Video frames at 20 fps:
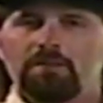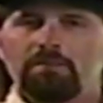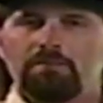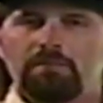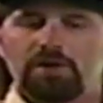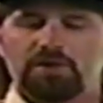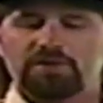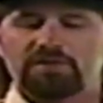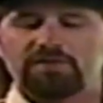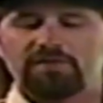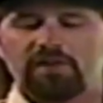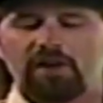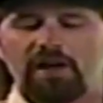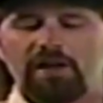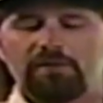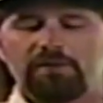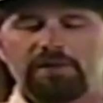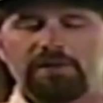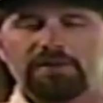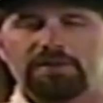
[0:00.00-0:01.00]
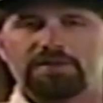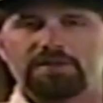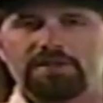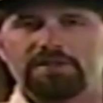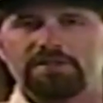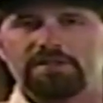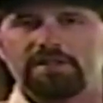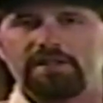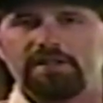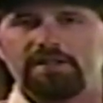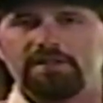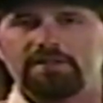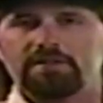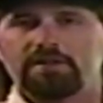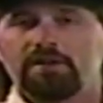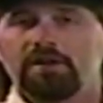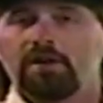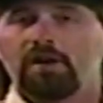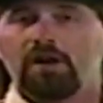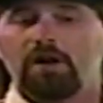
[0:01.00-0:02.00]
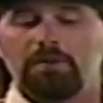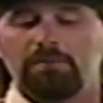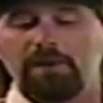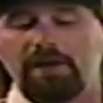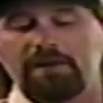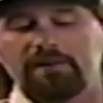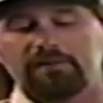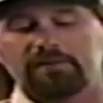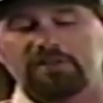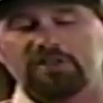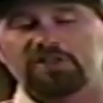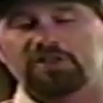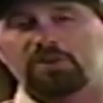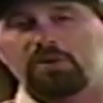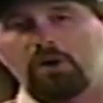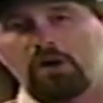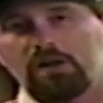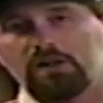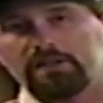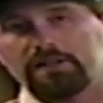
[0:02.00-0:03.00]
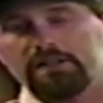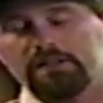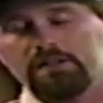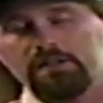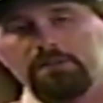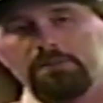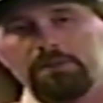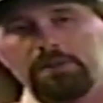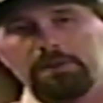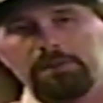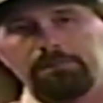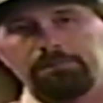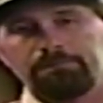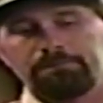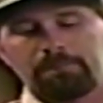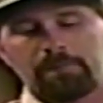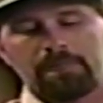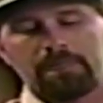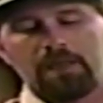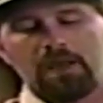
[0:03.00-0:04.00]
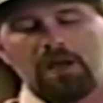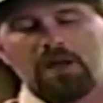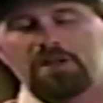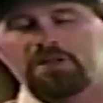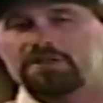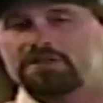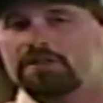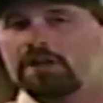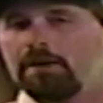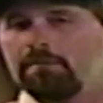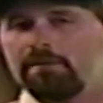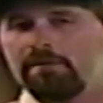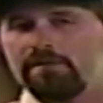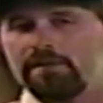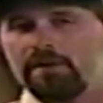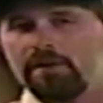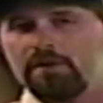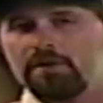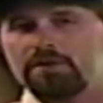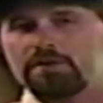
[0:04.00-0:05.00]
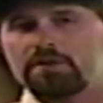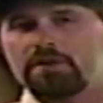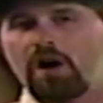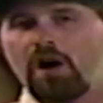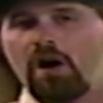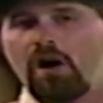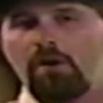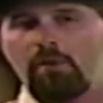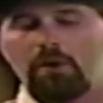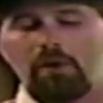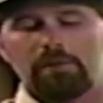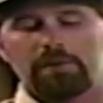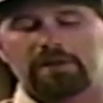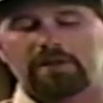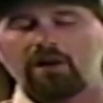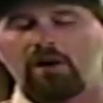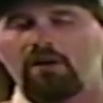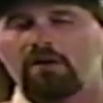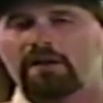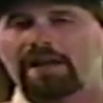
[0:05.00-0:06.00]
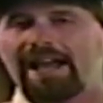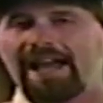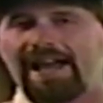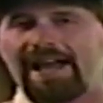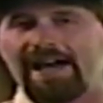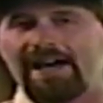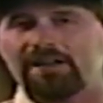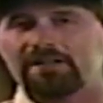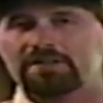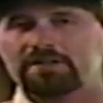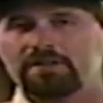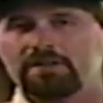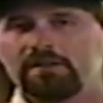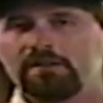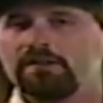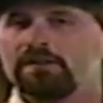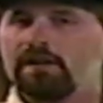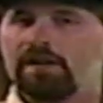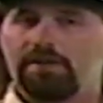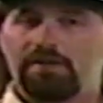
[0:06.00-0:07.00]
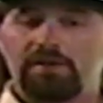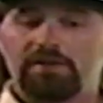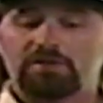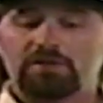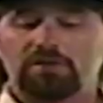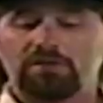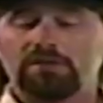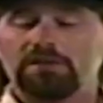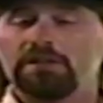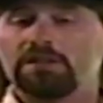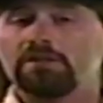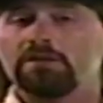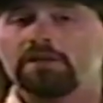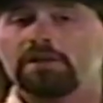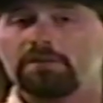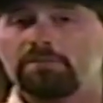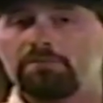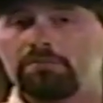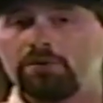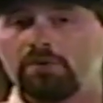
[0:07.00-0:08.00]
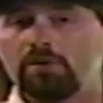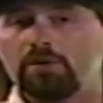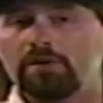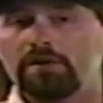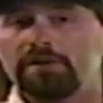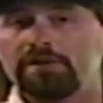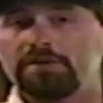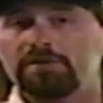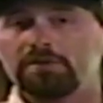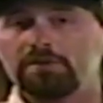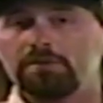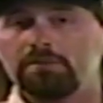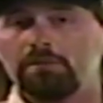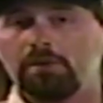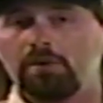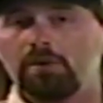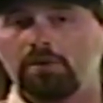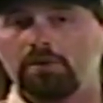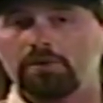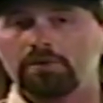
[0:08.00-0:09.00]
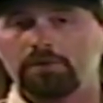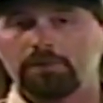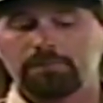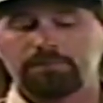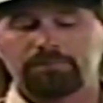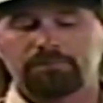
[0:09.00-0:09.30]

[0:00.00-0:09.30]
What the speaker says: Most fly reels these days are made of good quality aluminum. Some of those are what we call cast, and those are literally poured into a mold.